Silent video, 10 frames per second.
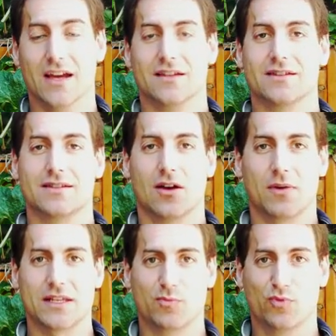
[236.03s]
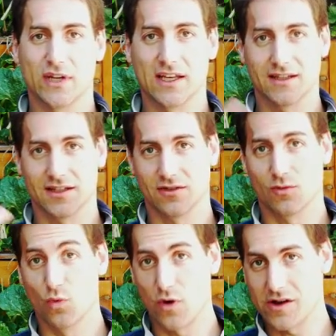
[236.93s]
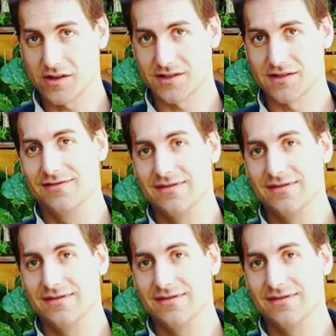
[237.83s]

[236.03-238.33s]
So they always bring rocks